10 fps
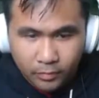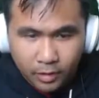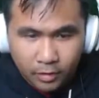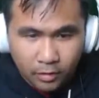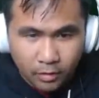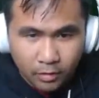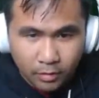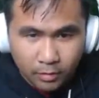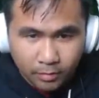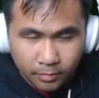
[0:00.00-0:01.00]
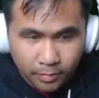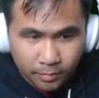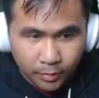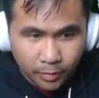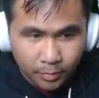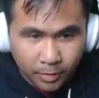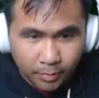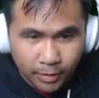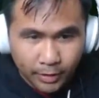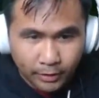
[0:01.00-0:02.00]
Um, I'm assuming I'm
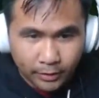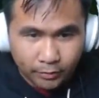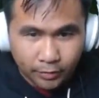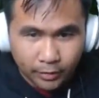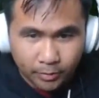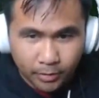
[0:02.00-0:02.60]
gonna need this or